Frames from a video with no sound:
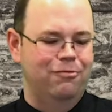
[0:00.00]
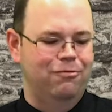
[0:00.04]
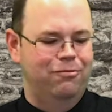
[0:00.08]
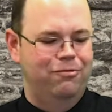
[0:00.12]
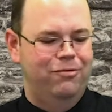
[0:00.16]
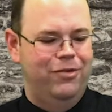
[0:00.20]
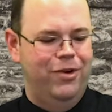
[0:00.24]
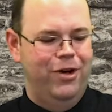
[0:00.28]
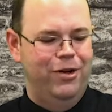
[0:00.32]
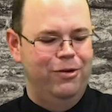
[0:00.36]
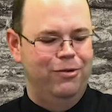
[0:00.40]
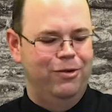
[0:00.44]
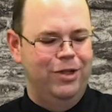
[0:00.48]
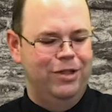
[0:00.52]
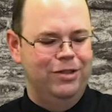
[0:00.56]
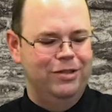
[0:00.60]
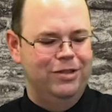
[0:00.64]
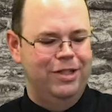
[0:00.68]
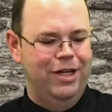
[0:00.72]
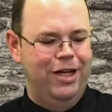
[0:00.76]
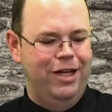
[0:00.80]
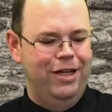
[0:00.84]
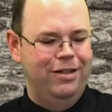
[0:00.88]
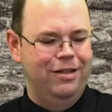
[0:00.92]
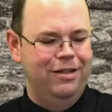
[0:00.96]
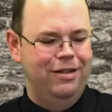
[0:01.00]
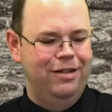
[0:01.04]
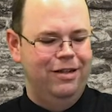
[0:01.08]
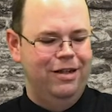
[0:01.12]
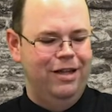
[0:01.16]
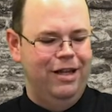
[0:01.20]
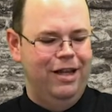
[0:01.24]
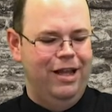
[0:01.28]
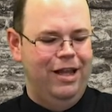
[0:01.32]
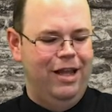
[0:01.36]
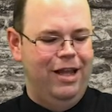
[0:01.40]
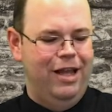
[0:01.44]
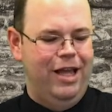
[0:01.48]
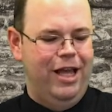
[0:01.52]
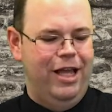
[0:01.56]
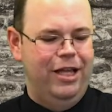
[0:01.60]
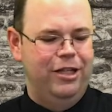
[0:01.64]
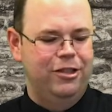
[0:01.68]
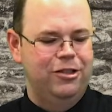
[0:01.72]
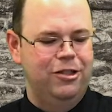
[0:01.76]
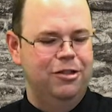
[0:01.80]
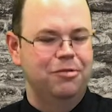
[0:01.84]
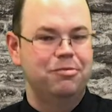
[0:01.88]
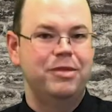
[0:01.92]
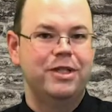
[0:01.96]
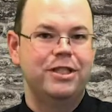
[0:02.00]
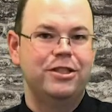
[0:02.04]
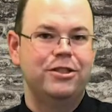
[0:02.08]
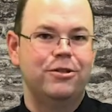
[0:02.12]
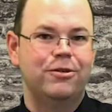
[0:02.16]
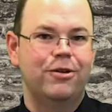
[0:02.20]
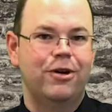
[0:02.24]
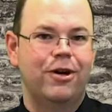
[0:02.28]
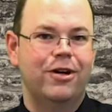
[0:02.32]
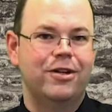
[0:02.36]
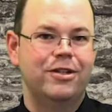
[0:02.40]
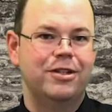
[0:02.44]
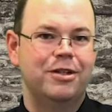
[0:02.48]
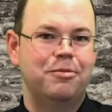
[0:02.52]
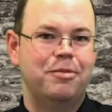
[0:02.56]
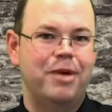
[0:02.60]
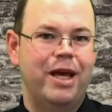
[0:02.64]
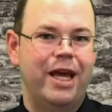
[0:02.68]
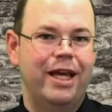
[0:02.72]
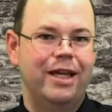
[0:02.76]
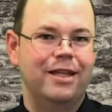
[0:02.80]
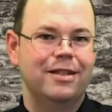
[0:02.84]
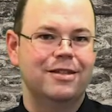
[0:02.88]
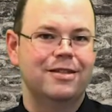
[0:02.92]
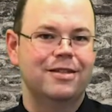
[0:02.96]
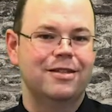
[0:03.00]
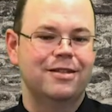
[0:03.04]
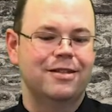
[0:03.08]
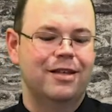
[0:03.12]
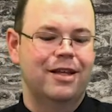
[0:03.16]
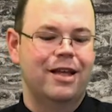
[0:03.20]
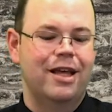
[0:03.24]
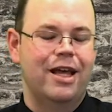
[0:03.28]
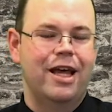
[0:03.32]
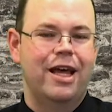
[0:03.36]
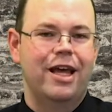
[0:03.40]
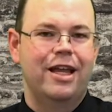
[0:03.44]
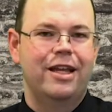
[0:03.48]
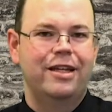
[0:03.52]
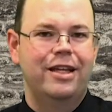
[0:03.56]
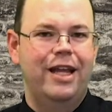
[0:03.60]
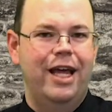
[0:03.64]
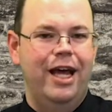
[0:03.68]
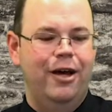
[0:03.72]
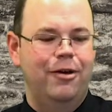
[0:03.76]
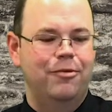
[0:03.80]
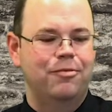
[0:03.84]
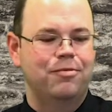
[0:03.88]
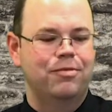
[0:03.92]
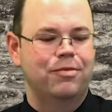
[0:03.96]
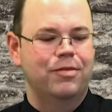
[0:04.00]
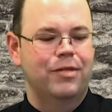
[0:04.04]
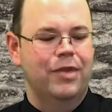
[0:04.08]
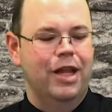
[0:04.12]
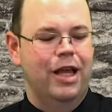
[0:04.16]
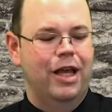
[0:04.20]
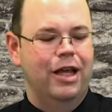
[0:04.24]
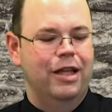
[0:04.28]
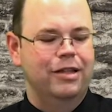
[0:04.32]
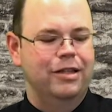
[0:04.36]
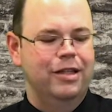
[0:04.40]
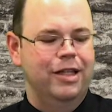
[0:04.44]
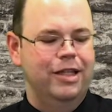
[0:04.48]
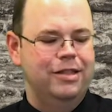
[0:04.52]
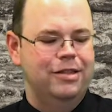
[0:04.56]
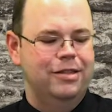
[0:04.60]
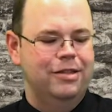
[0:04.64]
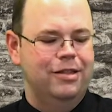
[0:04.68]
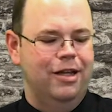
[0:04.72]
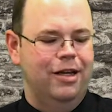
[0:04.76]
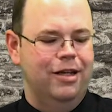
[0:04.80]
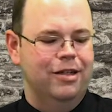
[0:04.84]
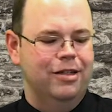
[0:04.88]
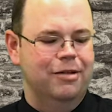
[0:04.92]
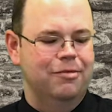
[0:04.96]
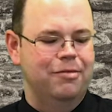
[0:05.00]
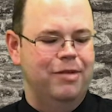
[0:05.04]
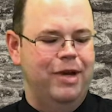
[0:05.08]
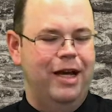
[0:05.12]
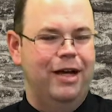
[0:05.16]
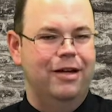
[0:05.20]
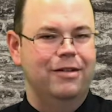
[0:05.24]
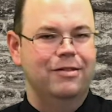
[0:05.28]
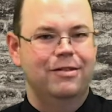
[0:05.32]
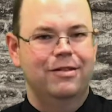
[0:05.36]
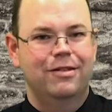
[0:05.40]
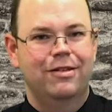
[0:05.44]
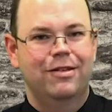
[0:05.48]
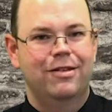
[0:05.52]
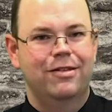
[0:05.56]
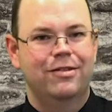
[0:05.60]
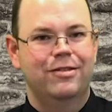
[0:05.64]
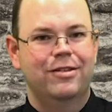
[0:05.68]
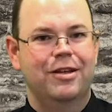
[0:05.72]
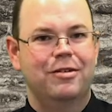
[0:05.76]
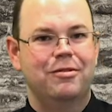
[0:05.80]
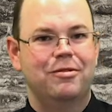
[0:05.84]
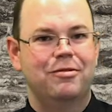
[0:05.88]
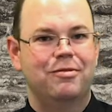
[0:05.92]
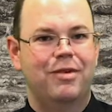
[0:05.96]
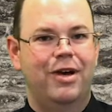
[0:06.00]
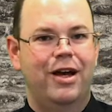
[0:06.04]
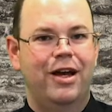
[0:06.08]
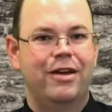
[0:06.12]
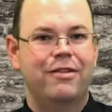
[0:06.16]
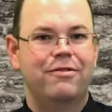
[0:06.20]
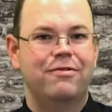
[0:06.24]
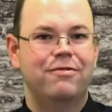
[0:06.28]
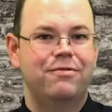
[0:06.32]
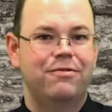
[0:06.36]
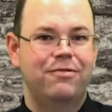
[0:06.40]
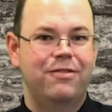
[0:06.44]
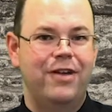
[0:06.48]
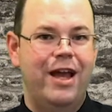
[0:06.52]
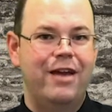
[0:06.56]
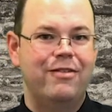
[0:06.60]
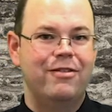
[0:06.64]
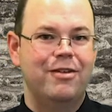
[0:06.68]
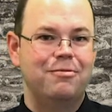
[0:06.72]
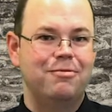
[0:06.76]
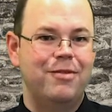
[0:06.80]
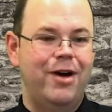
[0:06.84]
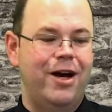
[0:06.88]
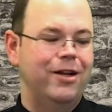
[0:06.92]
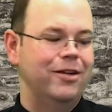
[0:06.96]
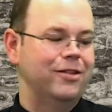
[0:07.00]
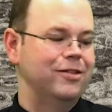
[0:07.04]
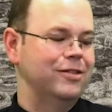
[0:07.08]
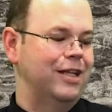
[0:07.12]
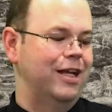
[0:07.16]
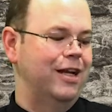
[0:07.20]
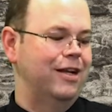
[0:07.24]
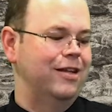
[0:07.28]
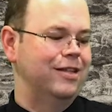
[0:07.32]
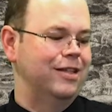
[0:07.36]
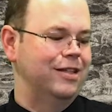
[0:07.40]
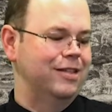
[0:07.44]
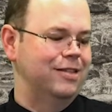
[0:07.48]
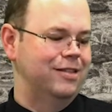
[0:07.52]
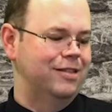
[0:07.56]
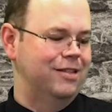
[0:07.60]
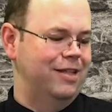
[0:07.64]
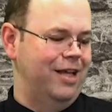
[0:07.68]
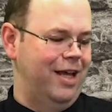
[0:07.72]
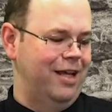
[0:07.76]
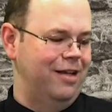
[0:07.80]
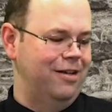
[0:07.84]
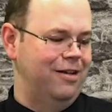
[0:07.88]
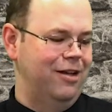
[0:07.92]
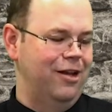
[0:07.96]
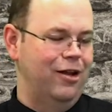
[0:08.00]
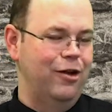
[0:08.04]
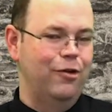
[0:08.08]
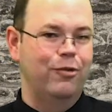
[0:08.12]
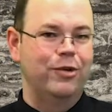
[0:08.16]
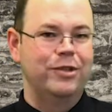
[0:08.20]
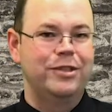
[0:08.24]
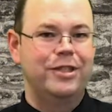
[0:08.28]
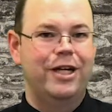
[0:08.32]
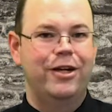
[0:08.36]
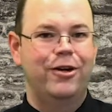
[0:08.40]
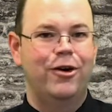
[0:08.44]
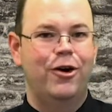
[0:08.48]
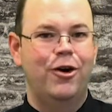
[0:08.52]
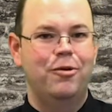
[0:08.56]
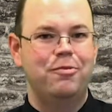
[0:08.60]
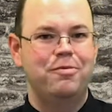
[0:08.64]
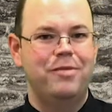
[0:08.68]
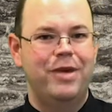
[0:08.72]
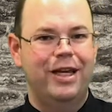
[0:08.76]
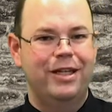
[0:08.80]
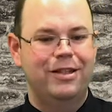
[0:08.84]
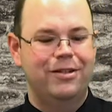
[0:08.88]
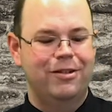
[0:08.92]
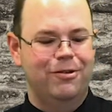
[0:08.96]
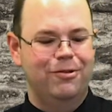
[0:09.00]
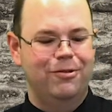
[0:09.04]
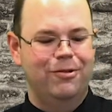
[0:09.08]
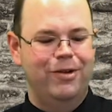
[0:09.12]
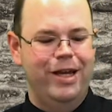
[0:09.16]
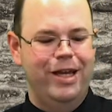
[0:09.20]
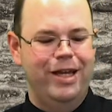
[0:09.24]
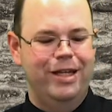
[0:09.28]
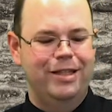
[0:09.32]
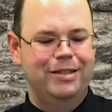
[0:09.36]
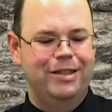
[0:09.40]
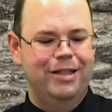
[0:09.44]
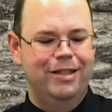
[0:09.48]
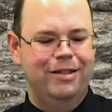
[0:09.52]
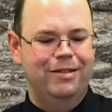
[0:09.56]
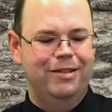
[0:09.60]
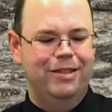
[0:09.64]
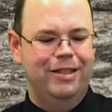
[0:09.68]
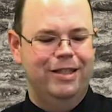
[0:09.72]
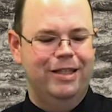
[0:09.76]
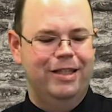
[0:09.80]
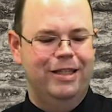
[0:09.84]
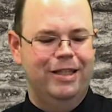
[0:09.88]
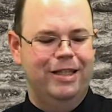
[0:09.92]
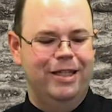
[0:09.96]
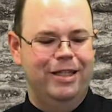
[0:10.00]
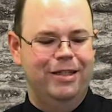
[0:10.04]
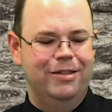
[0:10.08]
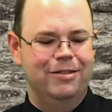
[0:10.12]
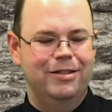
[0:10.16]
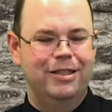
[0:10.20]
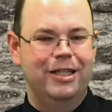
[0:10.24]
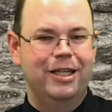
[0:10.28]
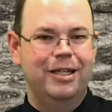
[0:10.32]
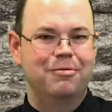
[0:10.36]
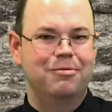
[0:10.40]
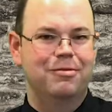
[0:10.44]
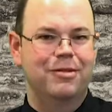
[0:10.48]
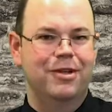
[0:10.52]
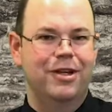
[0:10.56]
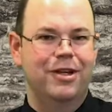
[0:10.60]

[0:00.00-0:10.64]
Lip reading: Very well done, and shouldn't be too hard to paint. Now, let's talk about some of my favorite models out of this set, which I hope make their way into Kill Team.